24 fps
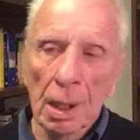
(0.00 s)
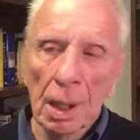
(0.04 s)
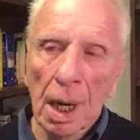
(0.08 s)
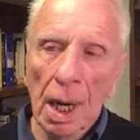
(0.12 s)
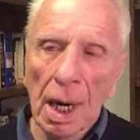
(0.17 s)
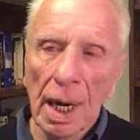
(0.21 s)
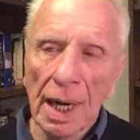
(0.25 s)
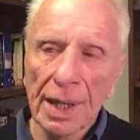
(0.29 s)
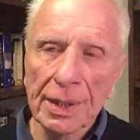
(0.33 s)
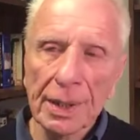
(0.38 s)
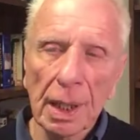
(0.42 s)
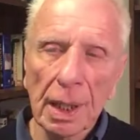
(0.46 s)

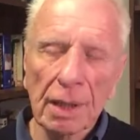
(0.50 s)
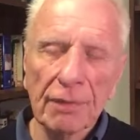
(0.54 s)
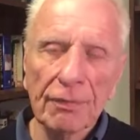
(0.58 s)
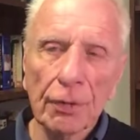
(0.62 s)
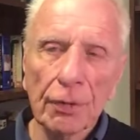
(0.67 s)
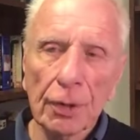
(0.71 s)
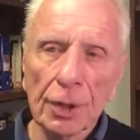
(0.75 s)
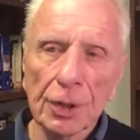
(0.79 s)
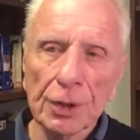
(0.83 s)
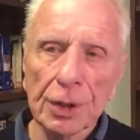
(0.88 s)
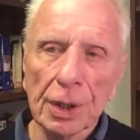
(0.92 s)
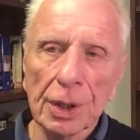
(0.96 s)
high-tech
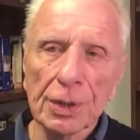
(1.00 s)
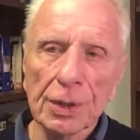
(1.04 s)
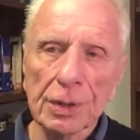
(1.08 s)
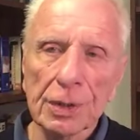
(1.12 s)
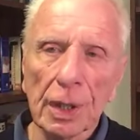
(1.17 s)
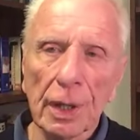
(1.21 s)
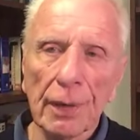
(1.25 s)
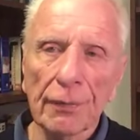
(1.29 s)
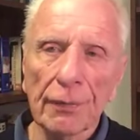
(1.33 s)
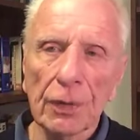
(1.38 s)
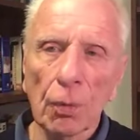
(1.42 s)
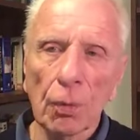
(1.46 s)
versions
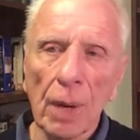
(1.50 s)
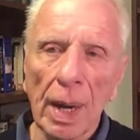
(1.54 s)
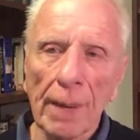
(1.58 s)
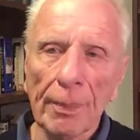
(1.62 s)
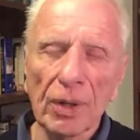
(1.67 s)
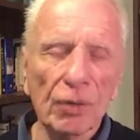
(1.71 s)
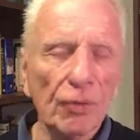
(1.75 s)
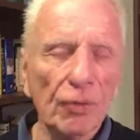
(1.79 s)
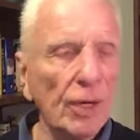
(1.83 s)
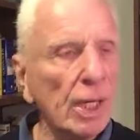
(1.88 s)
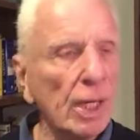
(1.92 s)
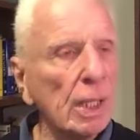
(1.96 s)
of the
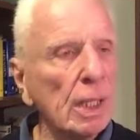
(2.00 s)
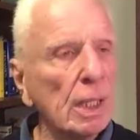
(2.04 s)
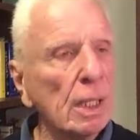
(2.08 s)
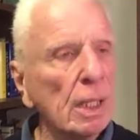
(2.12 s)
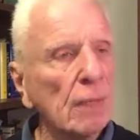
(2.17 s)
weaponry